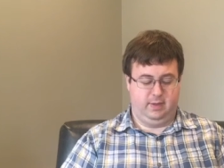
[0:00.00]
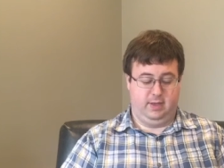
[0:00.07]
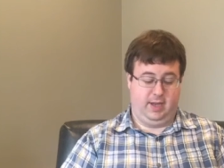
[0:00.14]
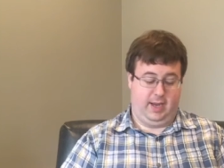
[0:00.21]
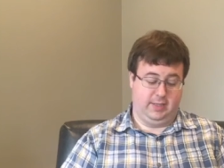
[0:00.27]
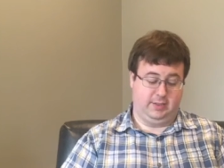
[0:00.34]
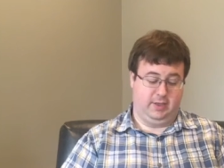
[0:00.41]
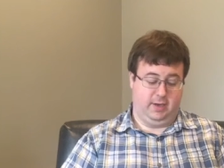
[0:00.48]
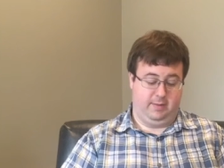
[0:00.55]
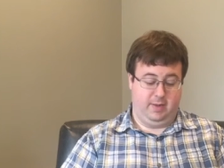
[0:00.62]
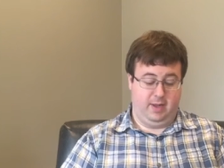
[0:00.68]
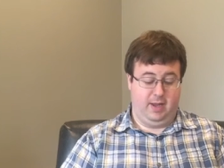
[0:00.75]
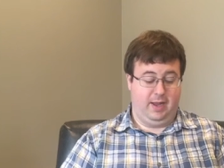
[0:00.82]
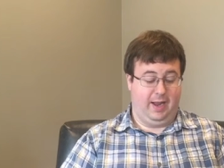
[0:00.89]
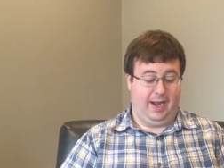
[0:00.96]
He answered him,
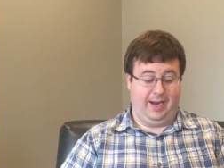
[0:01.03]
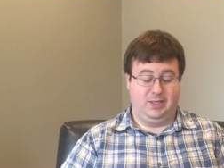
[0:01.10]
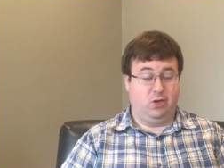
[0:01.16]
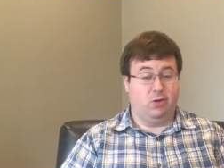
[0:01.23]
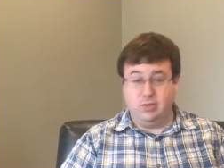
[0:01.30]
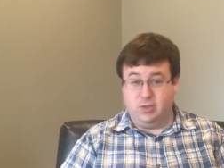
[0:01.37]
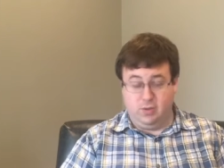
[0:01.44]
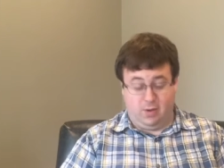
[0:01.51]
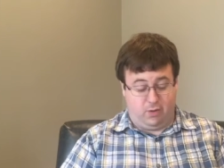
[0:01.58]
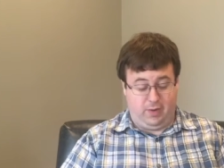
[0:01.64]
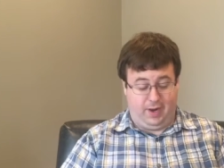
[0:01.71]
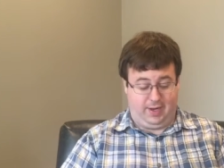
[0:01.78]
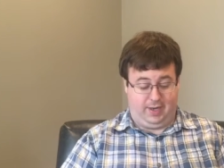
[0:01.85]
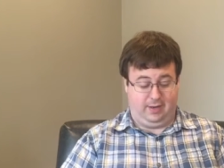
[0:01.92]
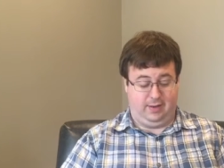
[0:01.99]
I told you
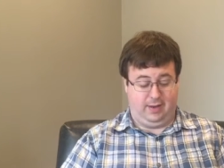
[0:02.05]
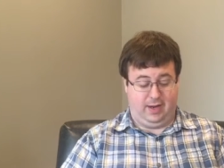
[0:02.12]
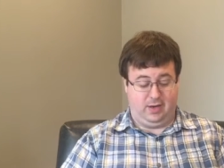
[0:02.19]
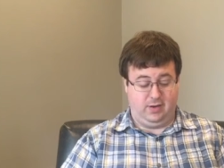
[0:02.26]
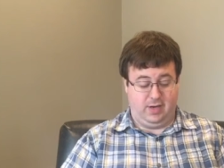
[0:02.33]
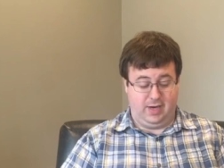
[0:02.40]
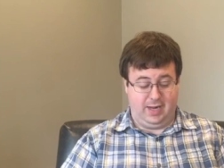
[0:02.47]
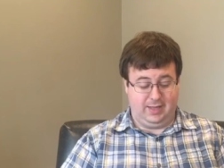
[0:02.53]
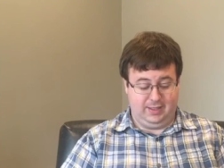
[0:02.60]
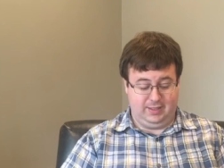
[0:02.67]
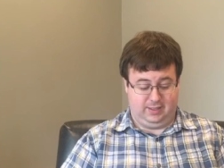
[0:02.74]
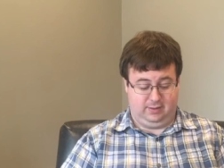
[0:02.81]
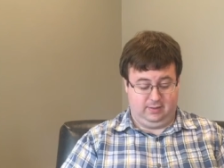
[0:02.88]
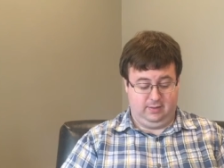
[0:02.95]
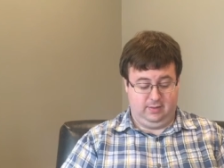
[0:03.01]
already, and you did not listen.